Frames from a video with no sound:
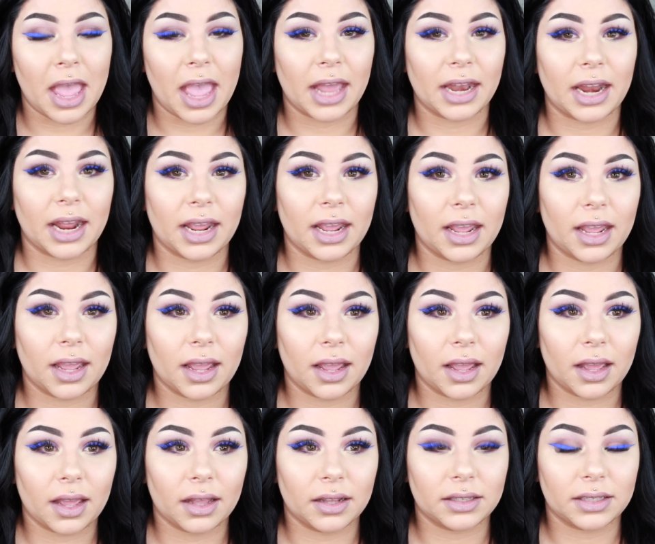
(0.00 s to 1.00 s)
and I
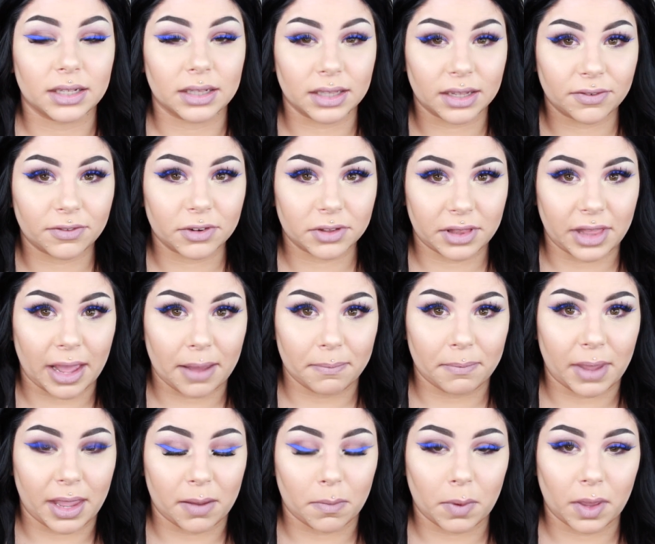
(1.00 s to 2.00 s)
delivered that
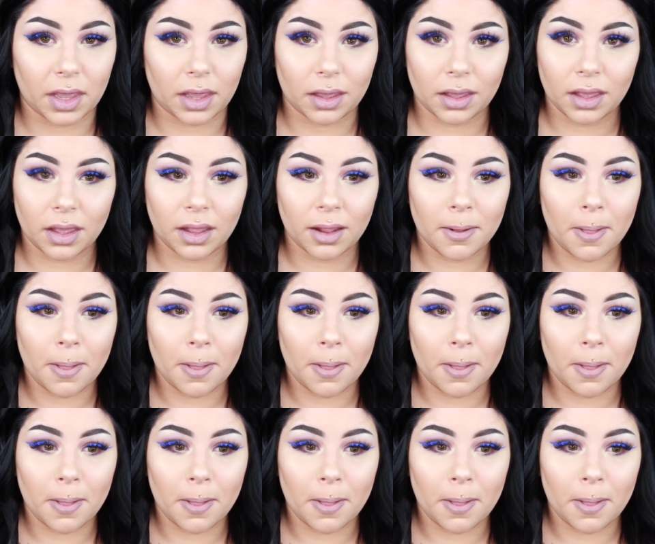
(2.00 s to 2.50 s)
baby